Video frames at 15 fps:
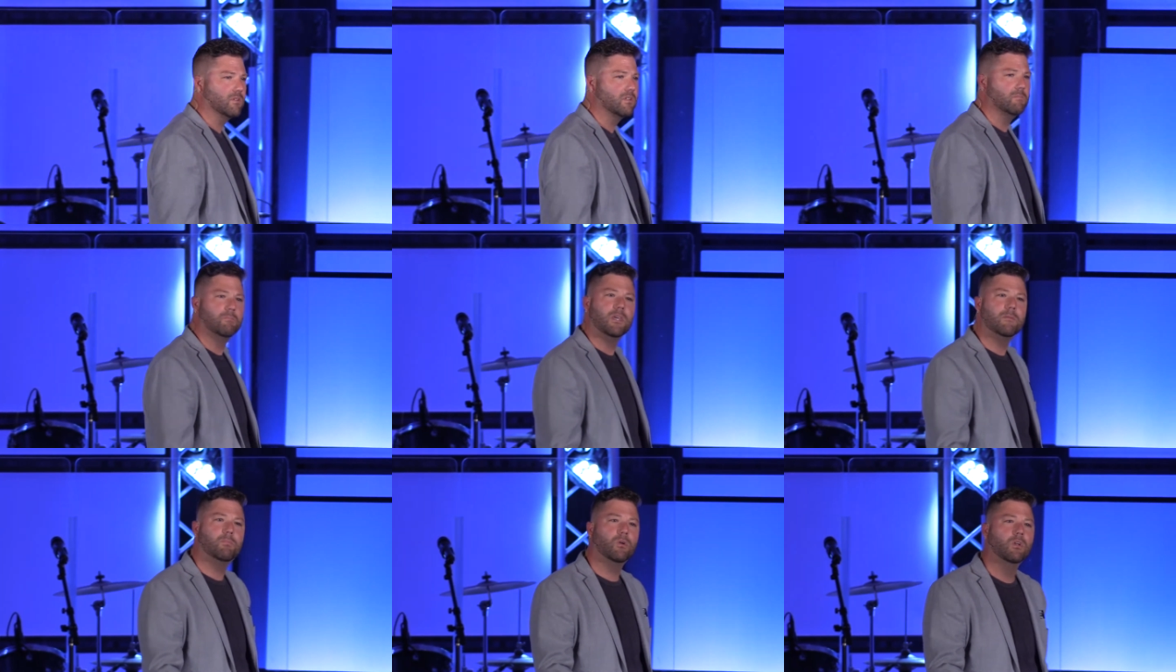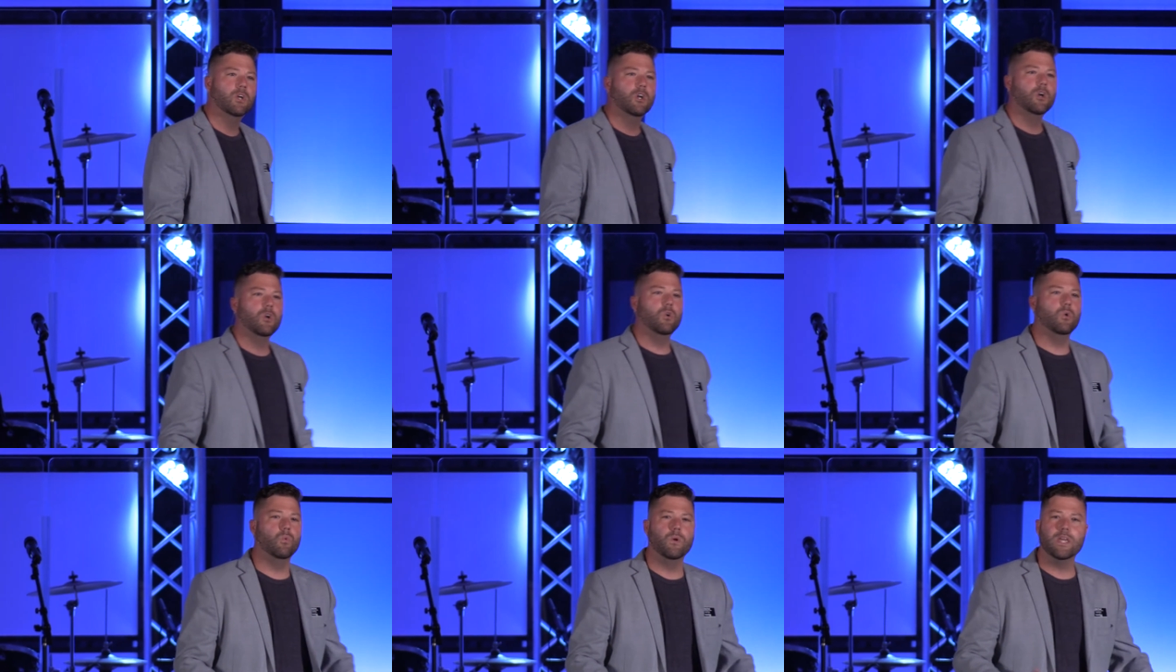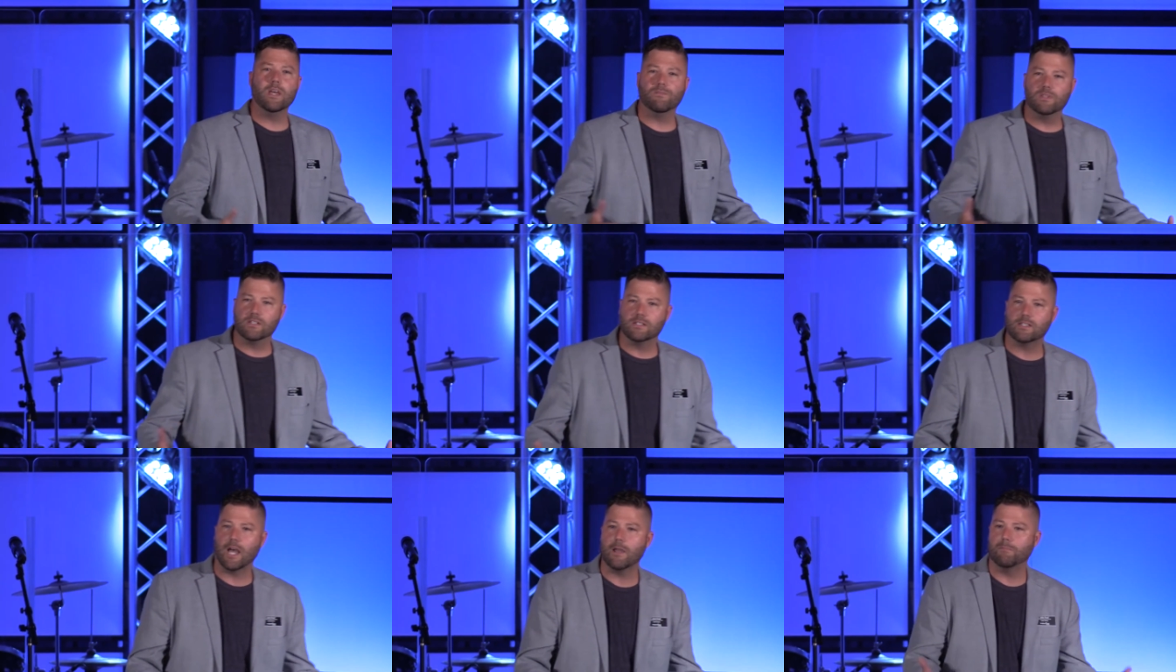and people who we have
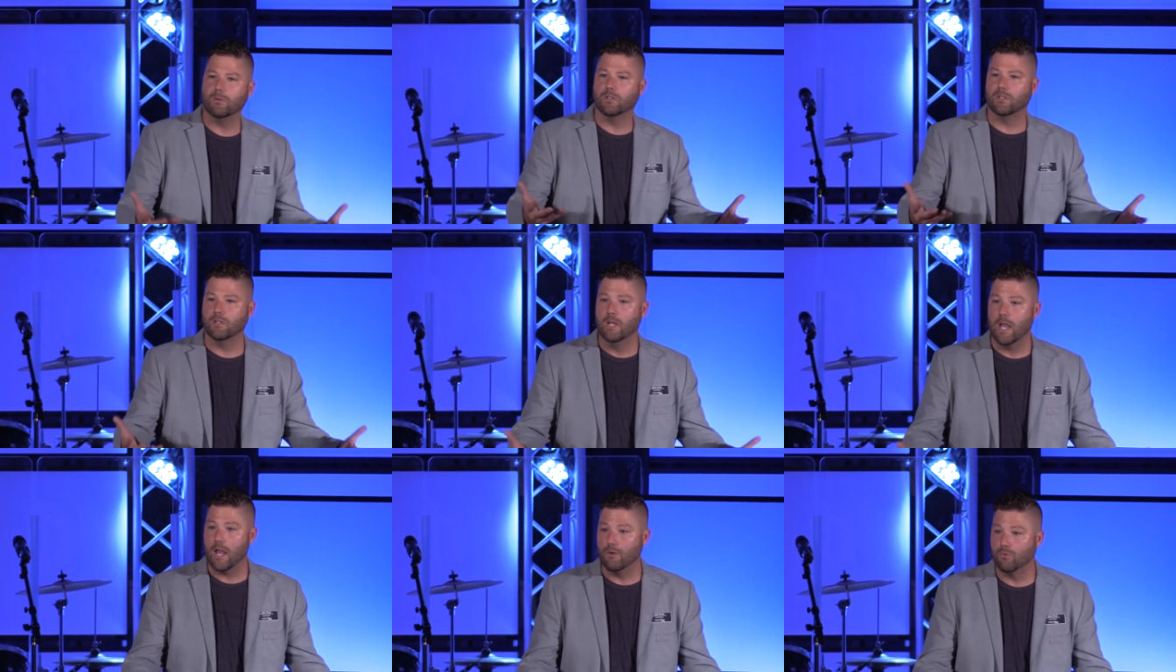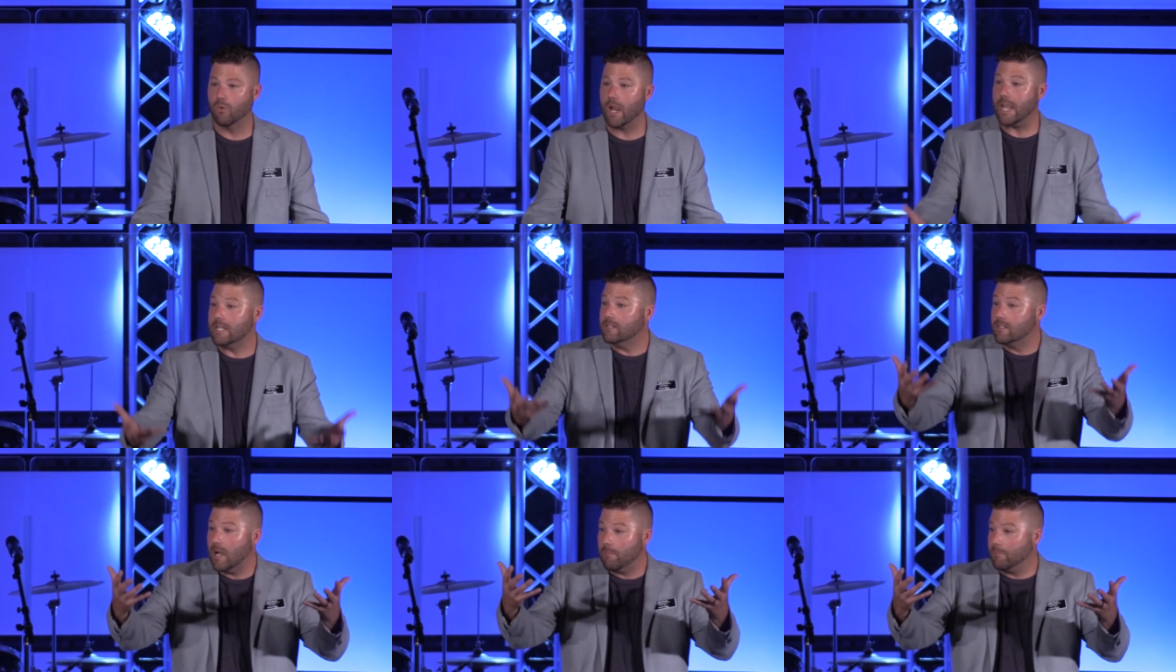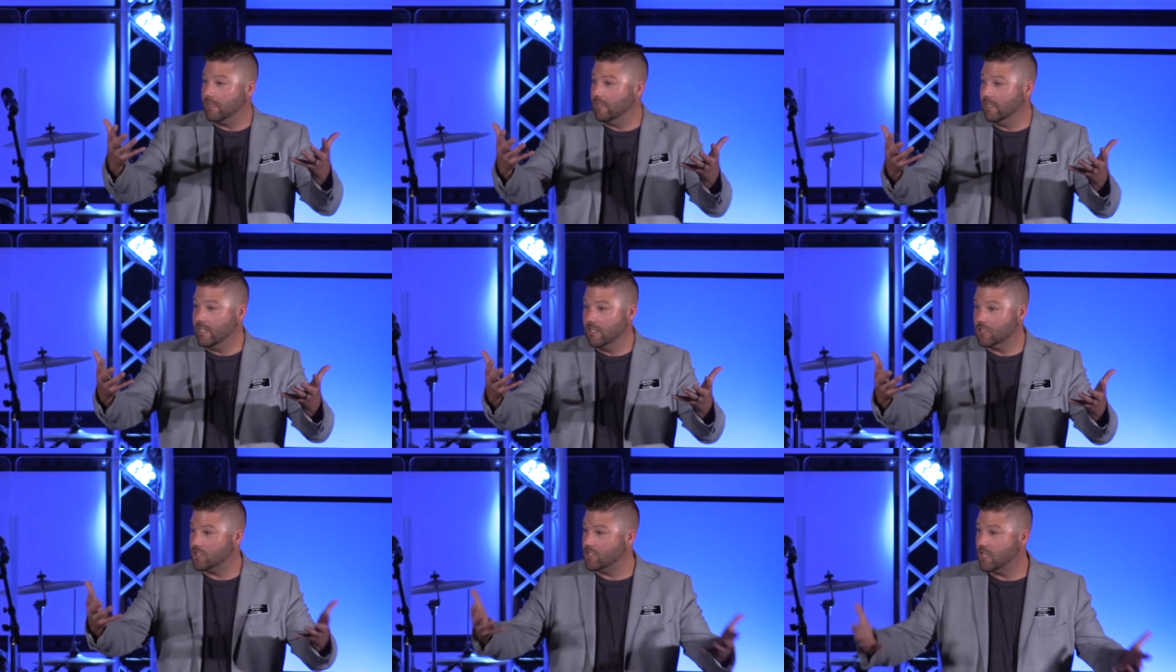discipled and raised up in
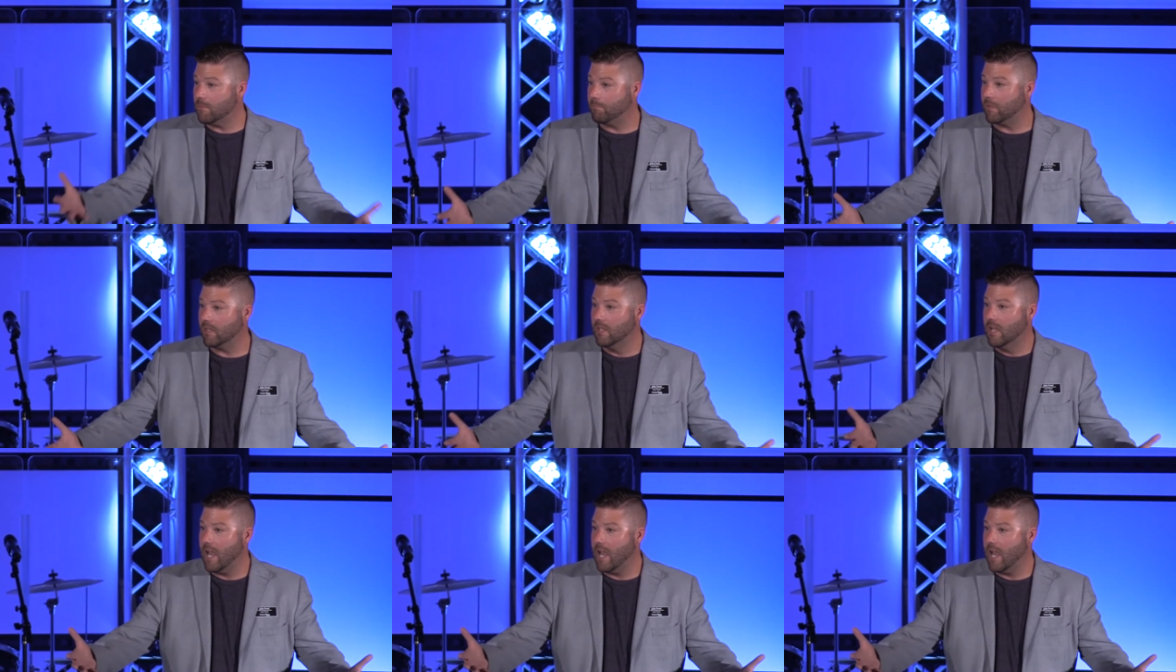leadership,